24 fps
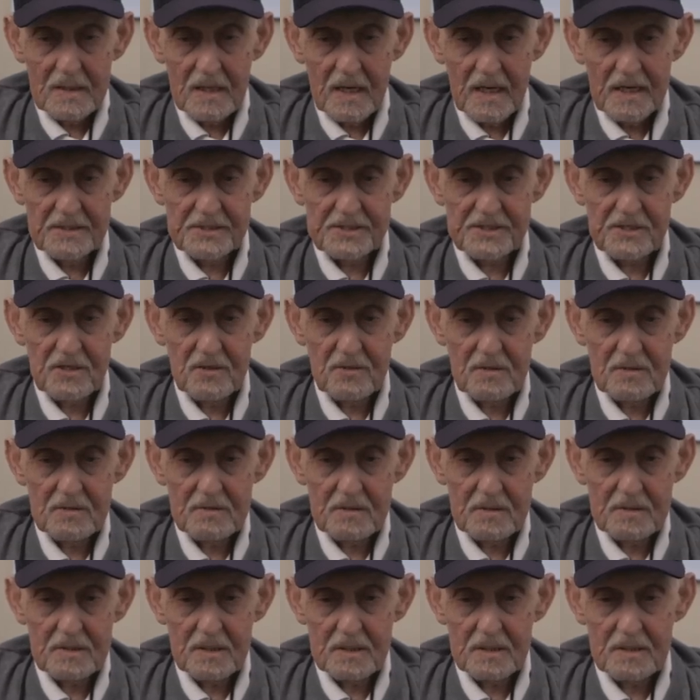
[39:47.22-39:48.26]
I
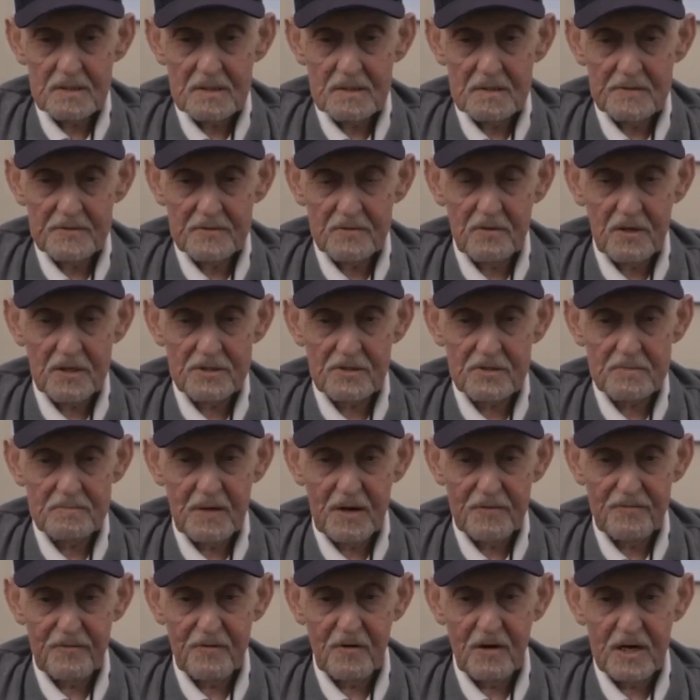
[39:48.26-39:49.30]
sold, uh, of course,
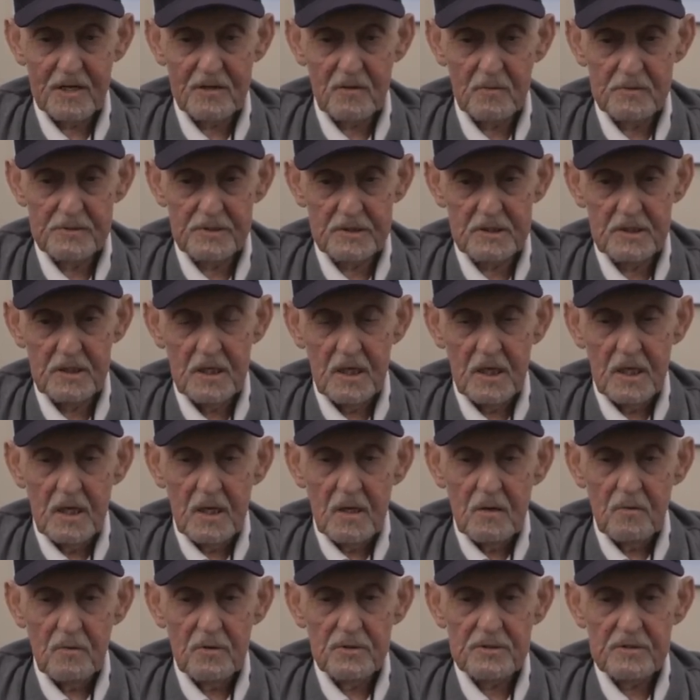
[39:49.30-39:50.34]
my father was,
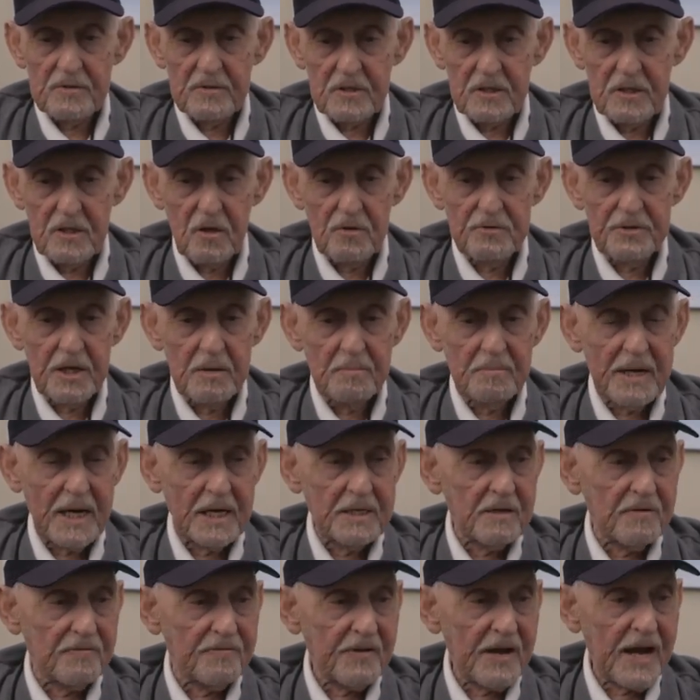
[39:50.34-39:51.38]
was a clothing
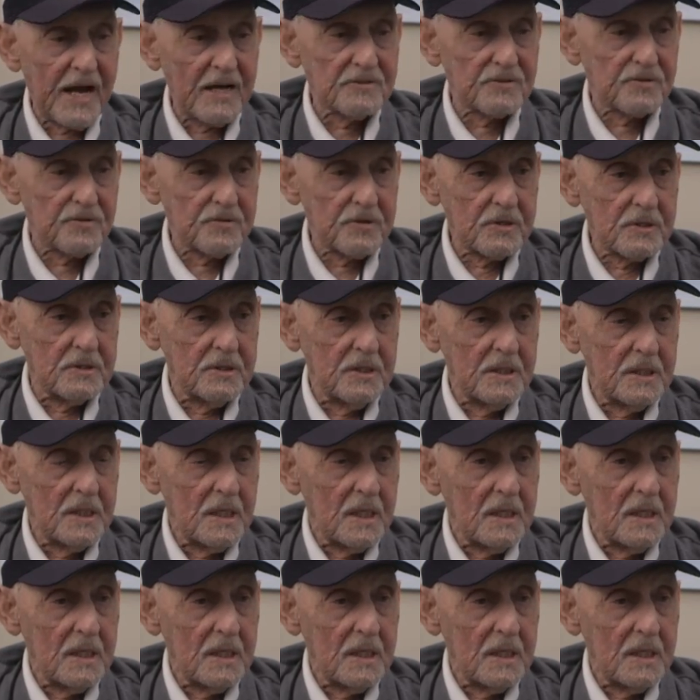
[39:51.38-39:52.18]
manufacturer.